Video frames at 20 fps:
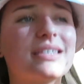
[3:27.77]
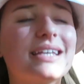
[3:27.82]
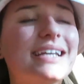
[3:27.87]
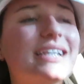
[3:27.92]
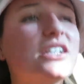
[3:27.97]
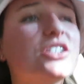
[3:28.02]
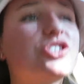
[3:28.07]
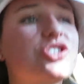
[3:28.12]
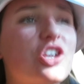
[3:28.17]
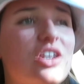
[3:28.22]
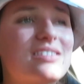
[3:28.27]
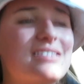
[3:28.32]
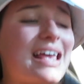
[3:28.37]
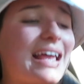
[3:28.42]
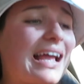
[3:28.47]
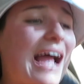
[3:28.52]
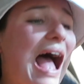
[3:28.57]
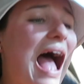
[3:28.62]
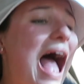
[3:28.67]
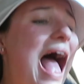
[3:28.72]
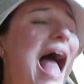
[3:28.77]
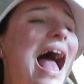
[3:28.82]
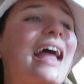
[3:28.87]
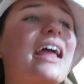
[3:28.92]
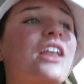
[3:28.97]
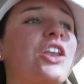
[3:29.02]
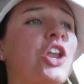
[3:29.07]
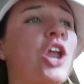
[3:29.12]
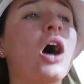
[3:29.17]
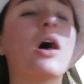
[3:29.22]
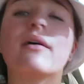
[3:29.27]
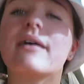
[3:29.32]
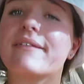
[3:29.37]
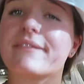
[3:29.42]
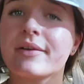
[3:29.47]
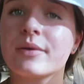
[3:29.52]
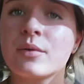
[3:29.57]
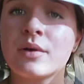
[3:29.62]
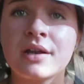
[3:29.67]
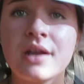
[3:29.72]
See, just like, I know
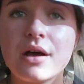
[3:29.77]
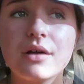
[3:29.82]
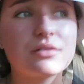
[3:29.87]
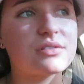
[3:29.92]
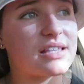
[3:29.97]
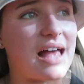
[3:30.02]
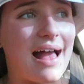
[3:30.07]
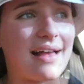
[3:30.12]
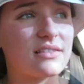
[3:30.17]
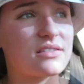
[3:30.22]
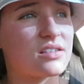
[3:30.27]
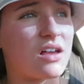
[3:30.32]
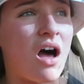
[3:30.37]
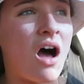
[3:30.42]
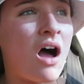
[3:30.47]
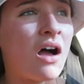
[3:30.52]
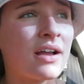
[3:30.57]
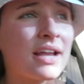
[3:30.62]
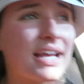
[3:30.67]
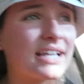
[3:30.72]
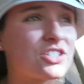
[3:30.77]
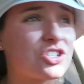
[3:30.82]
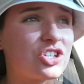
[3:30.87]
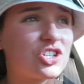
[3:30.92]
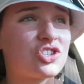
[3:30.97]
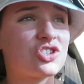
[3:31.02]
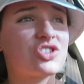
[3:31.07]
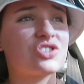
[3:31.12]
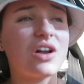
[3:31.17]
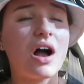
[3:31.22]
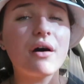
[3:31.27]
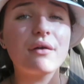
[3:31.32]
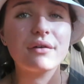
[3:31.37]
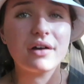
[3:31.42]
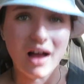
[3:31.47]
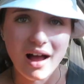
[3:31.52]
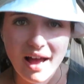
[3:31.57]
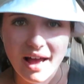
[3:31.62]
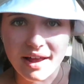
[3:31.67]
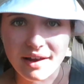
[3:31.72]
everyone knows that song. It's just so
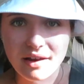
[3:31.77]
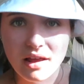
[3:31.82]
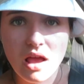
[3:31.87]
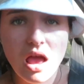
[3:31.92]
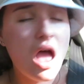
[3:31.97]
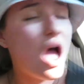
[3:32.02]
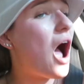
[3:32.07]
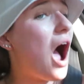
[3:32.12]
good